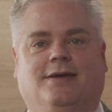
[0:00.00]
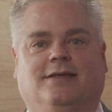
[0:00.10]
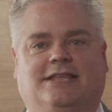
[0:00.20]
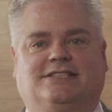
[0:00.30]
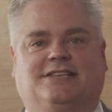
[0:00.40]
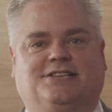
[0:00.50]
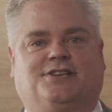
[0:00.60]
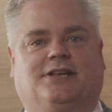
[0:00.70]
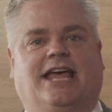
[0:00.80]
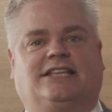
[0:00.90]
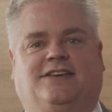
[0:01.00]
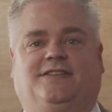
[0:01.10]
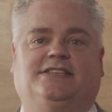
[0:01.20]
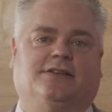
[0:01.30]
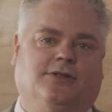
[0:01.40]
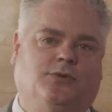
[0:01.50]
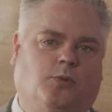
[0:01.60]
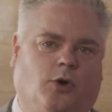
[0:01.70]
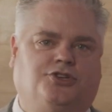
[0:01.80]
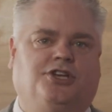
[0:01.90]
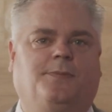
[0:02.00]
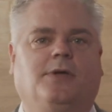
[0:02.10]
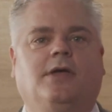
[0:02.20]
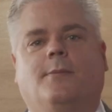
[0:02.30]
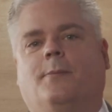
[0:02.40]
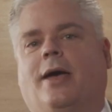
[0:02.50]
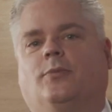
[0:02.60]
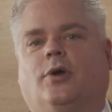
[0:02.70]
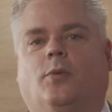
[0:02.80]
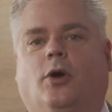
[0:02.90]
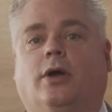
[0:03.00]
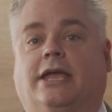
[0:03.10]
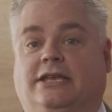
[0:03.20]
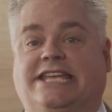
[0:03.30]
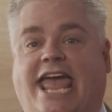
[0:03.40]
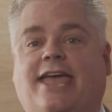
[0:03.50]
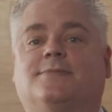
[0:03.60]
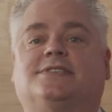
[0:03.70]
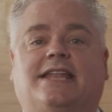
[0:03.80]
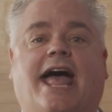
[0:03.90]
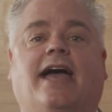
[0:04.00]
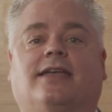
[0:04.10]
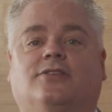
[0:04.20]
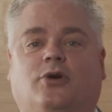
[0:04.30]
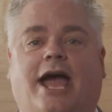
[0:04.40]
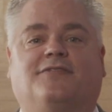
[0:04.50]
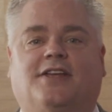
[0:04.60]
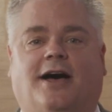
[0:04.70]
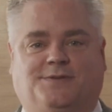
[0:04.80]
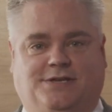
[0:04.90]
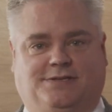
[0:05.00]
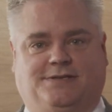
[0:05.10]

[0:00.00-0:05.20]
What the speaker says: These additional activities include worship, memory work, and game, snack, and craft options.